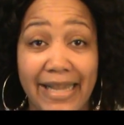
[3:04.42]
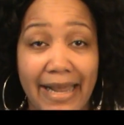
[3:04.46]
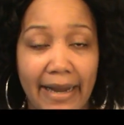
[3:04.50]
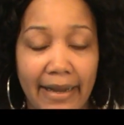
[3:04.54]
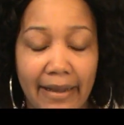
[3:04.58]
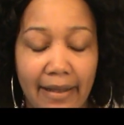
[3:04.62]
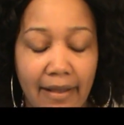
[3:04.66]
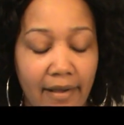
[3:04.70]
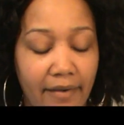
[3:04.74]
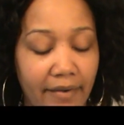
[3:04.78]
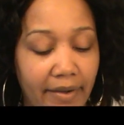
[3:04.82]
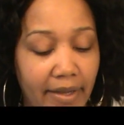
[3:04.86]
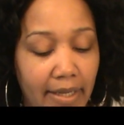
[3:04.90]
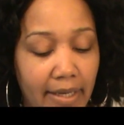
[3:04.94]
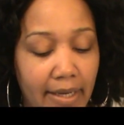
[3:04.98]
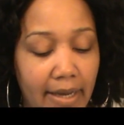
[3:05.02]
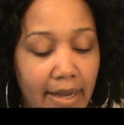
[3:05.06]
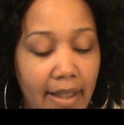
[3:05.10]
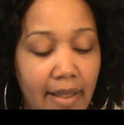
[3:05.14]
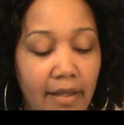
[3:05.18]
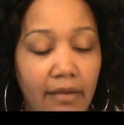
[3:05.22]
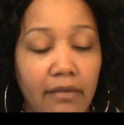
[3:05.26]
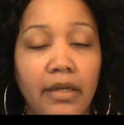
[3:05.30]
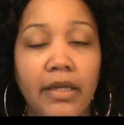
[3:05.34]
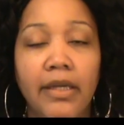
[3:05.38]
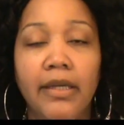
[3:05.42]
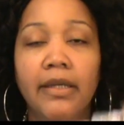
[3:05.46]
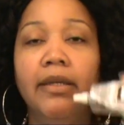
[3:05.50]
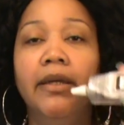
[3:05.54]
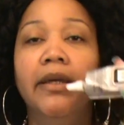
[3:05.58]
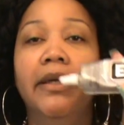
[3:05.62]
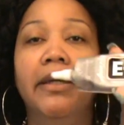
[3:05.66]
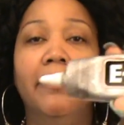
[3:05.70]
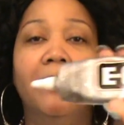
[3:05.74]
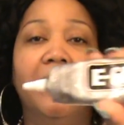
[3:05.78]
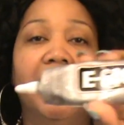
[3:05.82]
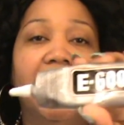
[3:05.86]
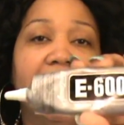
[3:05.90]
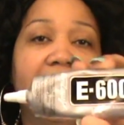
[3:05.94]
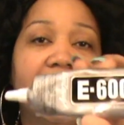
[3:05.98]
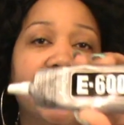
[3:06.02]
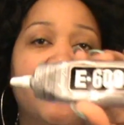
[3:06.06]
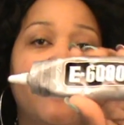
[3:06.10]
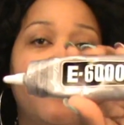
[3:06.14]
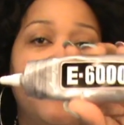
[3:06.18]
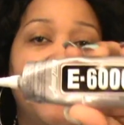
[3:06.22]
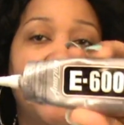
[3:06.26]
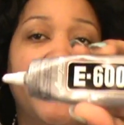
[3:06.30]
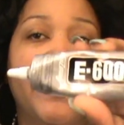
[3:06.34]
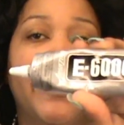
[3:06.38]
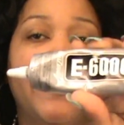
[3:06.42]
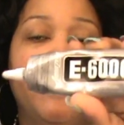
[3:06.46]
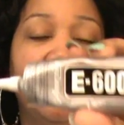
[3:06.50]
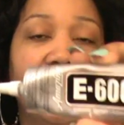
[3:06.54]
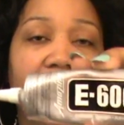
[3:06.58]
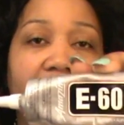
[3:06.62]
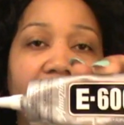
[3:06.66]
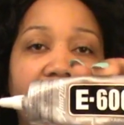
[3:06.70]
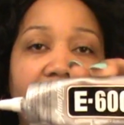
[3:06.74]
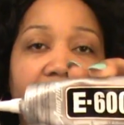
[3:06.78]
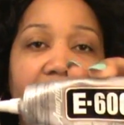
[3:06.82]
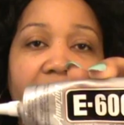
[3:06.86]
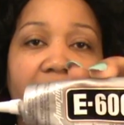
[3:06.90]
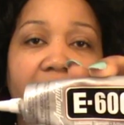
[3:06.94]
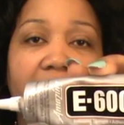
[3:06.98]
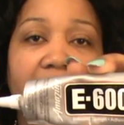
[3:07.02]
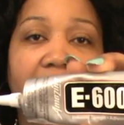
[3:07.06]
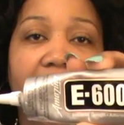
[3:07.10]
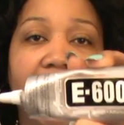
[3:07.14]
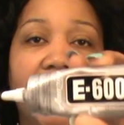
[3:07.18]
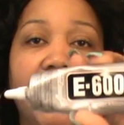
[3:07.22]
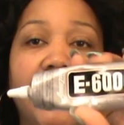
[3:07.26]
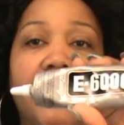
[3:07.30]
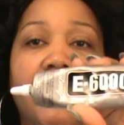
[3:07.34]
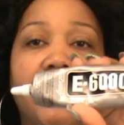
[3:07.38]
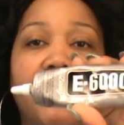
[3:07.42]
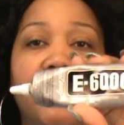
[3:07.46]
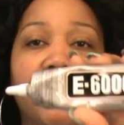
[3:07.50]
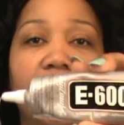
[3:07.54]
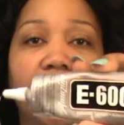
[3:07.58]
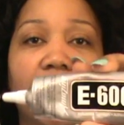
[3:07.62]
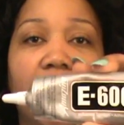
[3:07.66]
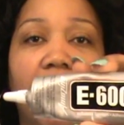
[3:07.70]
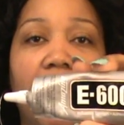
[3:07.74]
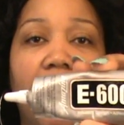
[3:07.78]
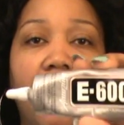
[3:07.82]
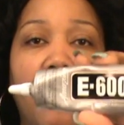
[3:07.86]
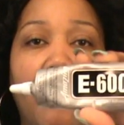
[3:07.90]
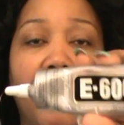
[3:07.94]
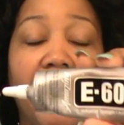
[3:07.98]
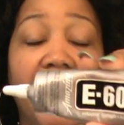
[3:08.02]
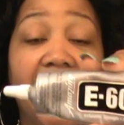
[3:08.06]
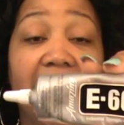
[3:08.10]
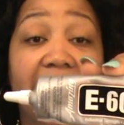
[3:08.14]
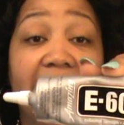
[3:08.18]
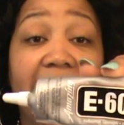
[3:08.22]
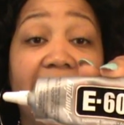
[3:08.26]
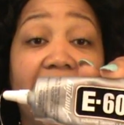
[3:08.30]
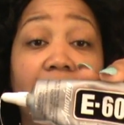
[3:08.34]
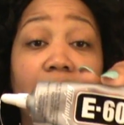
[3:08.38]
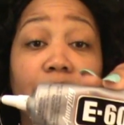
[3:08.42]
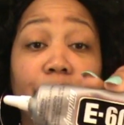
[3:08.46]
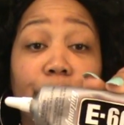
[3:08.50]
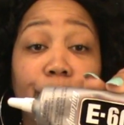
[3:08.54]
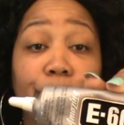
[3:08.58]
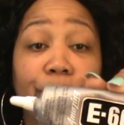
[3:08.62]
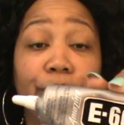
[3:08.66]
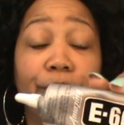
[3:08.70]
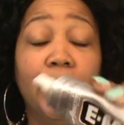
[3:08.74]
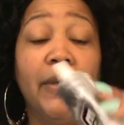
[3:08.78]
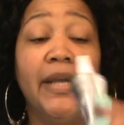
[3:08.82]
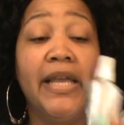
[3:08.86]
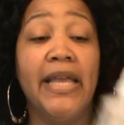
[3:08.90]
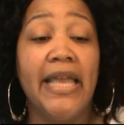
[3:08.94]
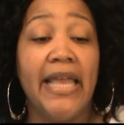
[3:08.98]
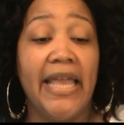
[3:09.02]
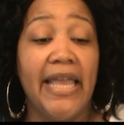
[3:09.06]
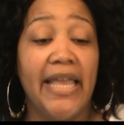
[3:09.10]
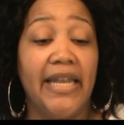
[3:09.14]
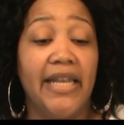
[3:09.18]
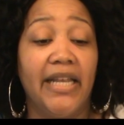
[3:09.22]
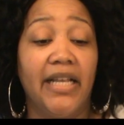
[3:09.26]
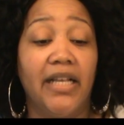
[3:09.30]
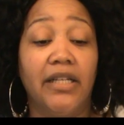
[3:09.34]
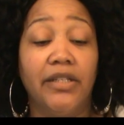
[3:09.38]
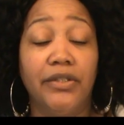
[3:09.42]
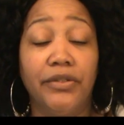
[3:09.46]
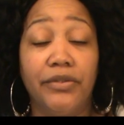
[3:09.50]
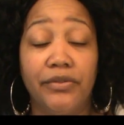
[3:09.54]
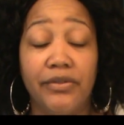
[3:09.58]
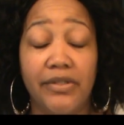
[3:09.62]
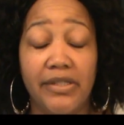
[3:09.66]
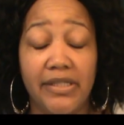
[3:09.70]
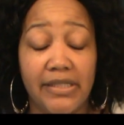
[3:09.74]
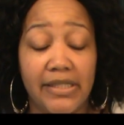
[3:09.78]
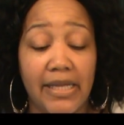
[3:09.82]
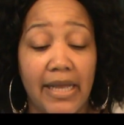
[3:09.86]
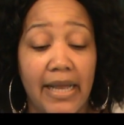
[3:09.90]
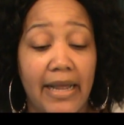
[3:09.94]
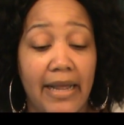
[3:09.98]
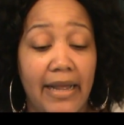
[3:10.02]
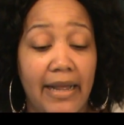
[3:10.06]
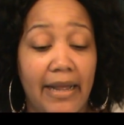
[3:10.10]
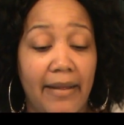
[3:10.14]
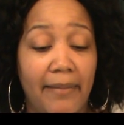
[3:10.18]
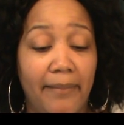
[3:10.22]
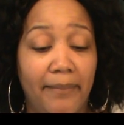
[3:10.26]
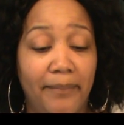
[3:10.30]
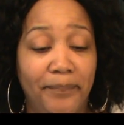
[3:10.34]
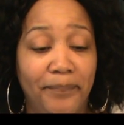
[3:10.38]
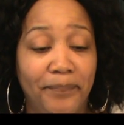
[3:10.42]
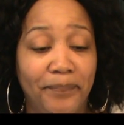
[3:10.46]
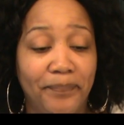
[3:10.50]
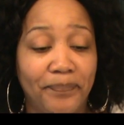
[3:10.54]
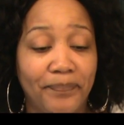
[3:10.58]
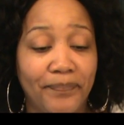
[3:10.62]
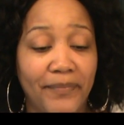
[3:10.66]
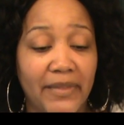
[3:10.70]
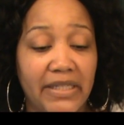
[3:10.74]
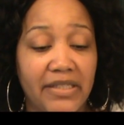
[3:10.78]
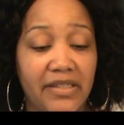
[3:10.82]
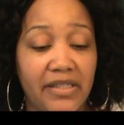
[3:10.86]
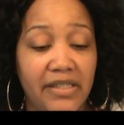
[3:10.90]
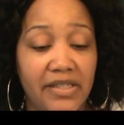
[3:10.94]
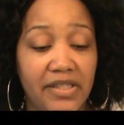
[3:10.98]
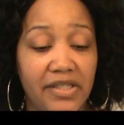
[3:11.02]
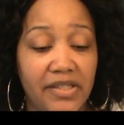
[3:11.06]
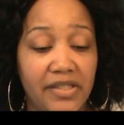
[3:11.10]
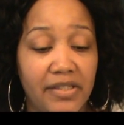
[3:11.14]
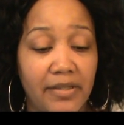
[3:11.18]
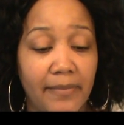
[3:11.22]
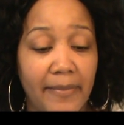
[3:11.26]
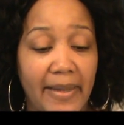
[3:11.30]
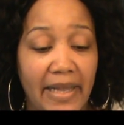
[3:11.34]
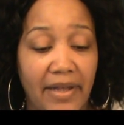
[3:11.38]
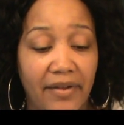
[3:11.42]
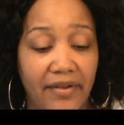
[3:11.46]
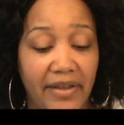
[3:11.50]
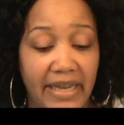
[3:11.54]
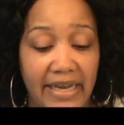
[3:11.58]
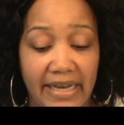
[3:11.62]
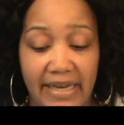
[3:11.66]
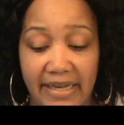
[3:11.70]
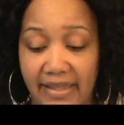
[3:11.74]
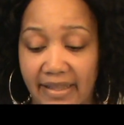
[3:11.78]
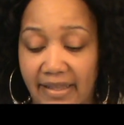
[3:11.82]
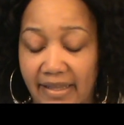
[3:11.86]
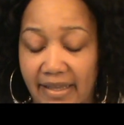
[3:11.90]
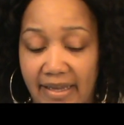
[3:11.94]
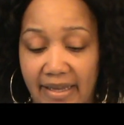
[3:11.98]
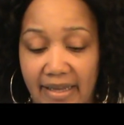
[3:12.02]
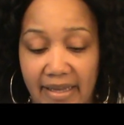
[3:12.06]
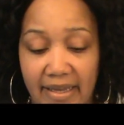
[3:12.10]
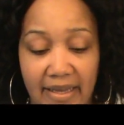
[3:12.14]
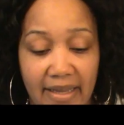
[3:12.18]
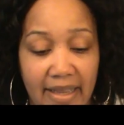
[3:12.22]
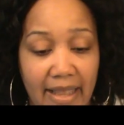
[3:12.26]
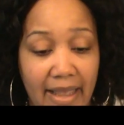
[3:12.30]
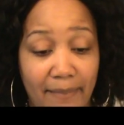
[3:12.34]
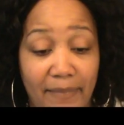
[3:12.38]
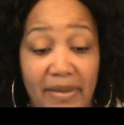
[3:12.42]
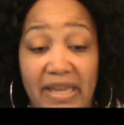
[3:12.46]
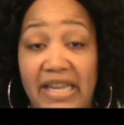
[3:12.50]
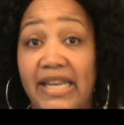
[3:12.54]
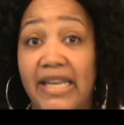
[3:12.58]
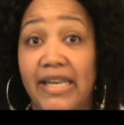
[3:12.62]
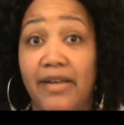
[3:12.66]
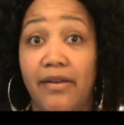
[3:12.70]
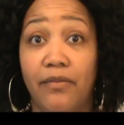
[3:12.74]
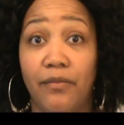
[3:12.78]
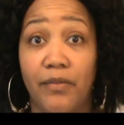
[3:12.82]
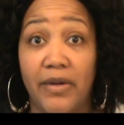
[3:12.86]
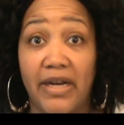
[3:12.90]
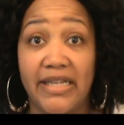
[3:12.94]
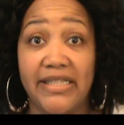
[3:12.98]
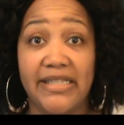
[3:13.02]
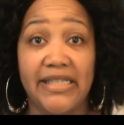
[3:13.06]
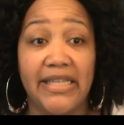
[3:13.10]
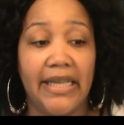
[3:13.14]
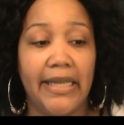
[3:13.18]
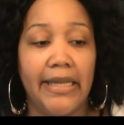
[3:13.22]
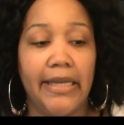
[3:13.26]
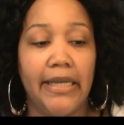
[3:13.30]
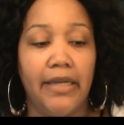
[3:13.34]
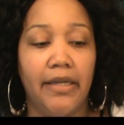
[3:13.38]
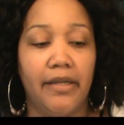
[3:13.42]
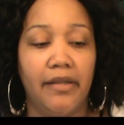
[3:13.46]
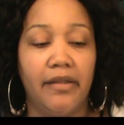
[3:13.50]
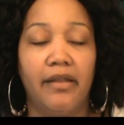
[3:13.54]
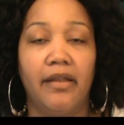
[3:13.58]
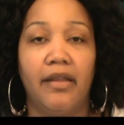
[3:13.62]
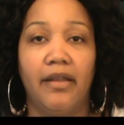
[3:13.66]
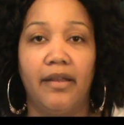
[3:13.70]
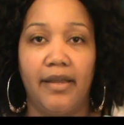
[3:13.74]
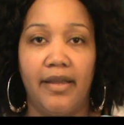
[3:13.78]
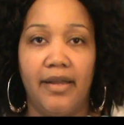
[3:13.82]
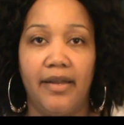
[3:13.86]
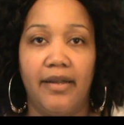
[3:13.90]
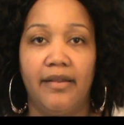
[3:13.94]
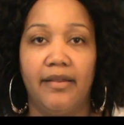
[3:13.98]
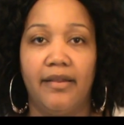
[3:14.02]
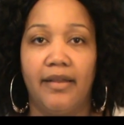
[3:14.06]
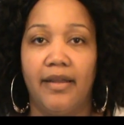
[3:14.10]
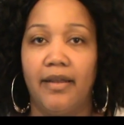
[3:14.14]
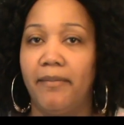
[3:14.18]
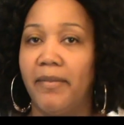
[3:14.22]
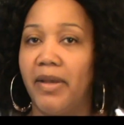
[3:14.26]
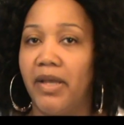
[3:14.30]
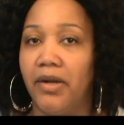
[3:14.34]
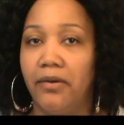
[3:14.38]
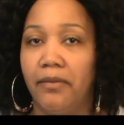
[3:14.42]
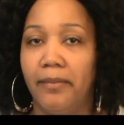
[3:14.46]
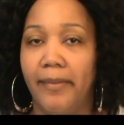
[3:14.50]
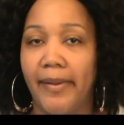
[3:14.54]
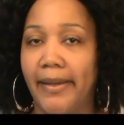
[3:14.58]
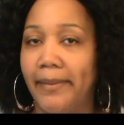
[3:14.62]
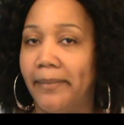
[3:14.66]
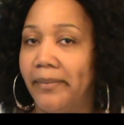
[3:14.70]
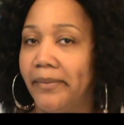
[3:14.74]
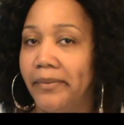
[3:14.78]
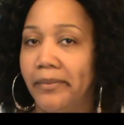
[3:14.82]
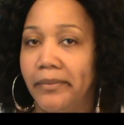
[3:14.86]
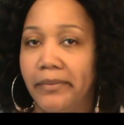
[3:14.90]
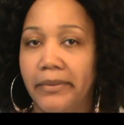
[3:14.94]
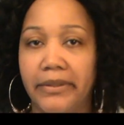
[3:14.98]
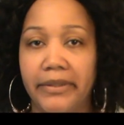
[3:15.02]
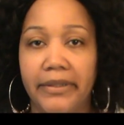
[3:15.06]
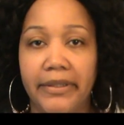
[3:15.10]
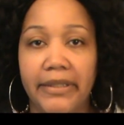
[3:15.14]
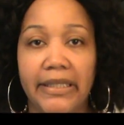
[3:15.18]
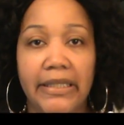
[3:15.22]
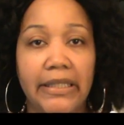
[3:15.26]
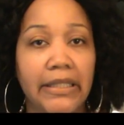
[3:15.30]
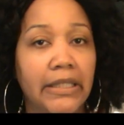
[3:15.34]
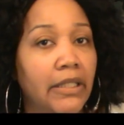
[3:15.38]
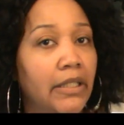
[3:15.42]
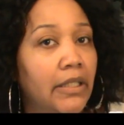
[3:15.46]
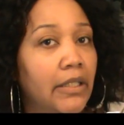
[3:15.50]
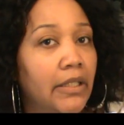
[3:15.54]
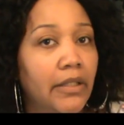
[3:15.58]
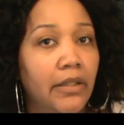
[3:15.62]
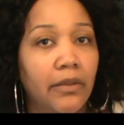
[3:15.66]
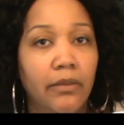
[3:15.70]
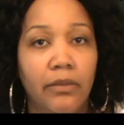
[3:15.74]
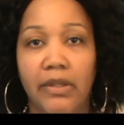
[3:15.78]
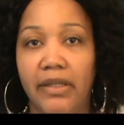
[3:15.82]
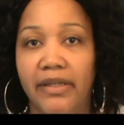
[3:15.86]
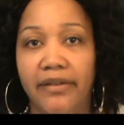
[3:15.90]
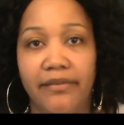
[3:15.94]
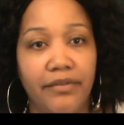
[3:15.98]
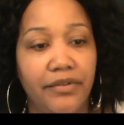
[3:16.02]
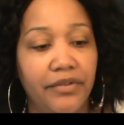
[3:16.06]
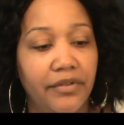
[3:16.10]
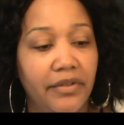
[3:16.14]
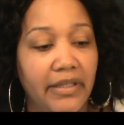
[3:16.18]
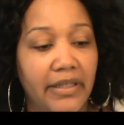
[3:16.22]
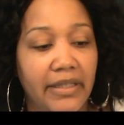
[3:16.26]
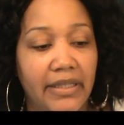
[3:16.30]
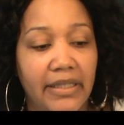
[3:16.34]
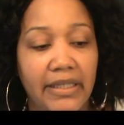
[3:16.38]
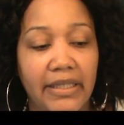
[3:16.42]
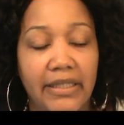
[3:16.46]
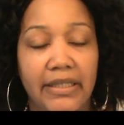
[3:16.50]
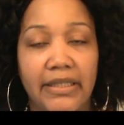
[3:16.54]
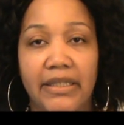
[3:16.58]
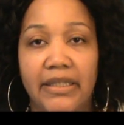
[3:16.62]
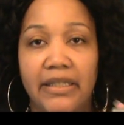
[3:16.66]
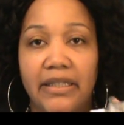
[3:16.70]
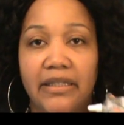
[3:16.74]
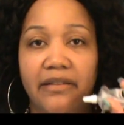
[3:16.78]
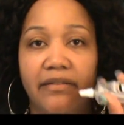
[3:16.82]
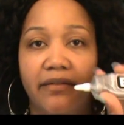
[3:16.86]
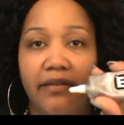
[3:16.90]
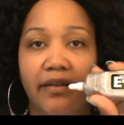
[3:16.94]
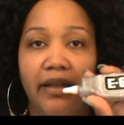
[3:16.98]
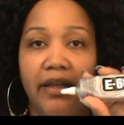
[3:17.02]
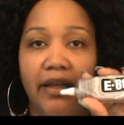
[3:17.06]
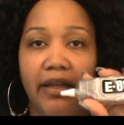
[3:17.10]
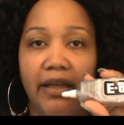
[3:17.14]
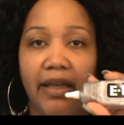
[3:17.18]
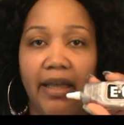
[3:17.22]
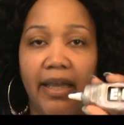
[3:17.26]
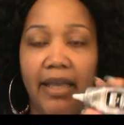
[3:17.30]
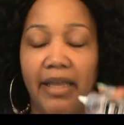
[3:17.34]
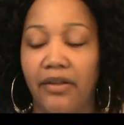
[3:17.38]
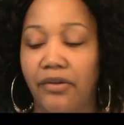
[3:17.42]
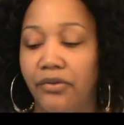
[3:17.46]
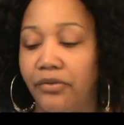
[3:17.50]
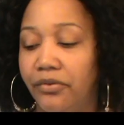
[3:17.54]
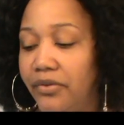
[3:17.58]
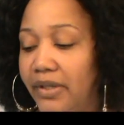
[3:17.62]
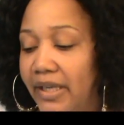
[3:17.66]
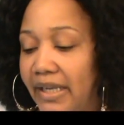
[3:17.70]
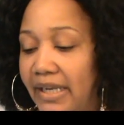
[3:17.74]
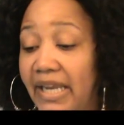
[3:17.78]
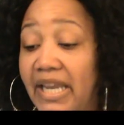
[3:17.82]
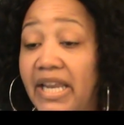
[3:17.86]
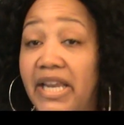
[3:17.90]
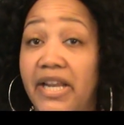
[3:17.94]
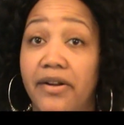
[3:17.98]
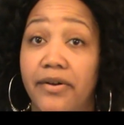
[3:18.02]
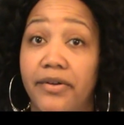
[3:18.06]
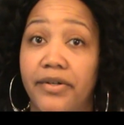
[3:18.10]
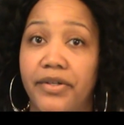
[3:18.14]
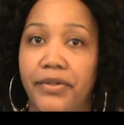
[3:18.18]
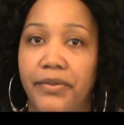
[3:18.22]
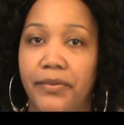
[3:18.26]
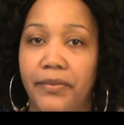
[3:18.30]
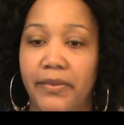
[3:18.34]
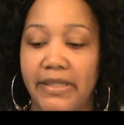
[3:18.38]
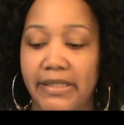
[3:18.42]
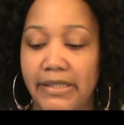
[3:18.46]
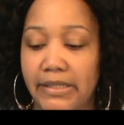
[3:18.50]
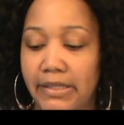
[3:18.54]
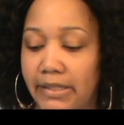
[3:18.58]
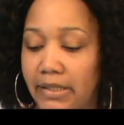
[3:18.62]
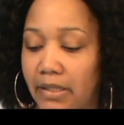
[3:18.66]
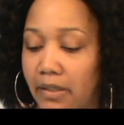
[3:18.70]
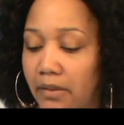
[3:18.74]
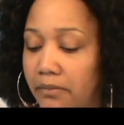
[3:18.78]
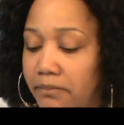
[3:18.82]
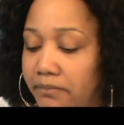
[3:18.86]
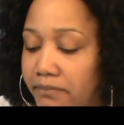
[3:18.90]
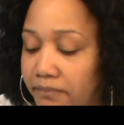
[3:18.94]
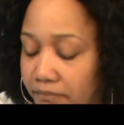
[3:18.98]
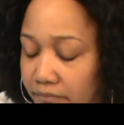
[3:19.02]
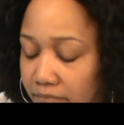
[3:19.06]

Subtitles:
like all get out, but it's a very, very good strong bonding glue, and it glues to just about anything. I mean, when I say anything, metal, paper, wood, whatever you can think of, it'll adhere to it. So